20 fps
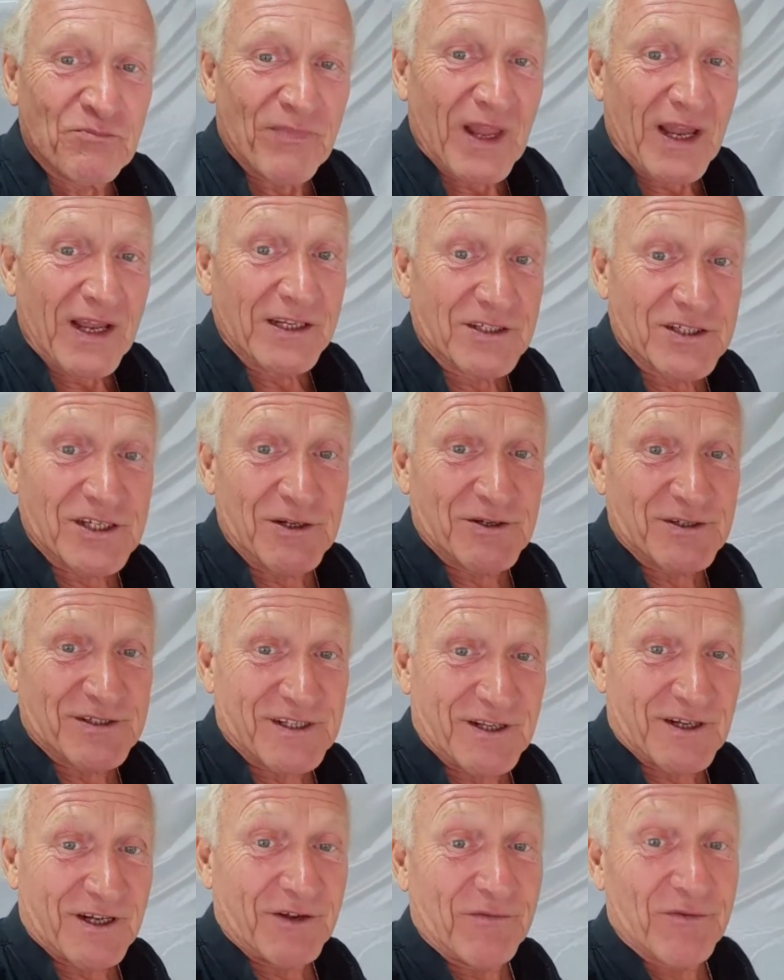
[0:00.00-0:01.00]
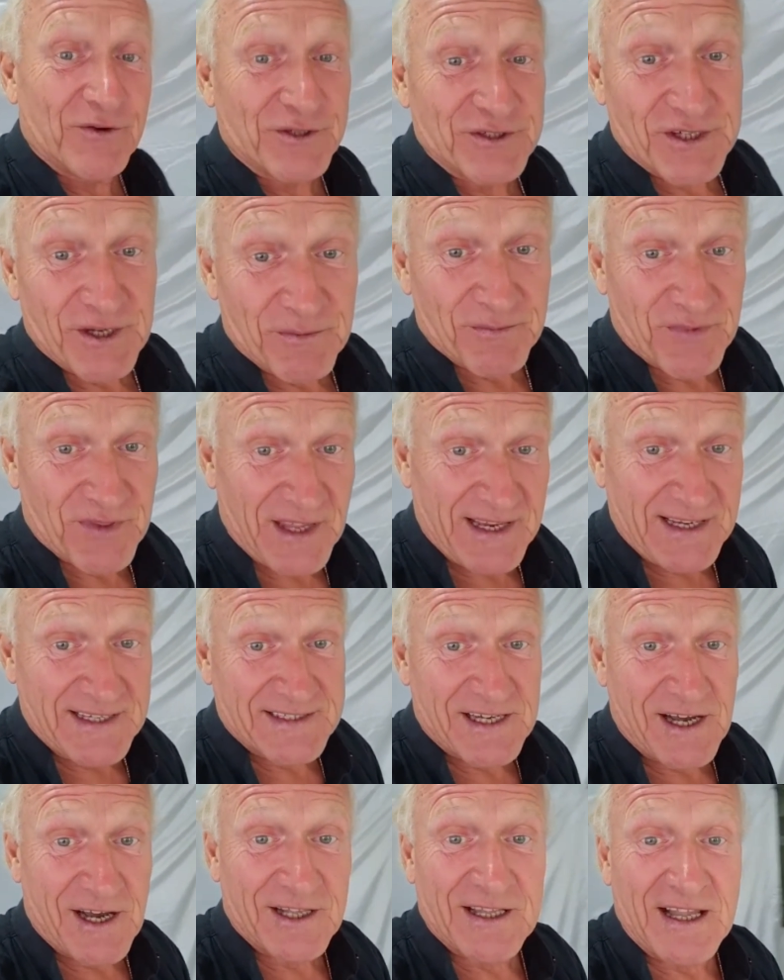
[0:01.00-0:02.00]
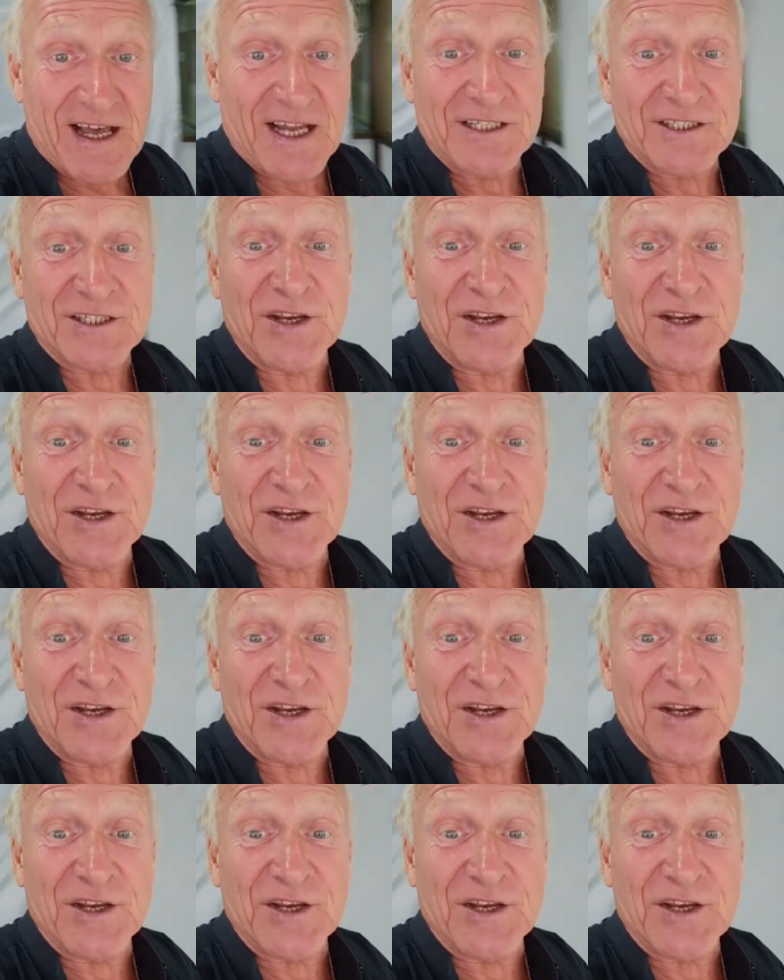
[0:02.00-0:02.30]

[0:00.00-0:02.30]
and she was looking for some things online.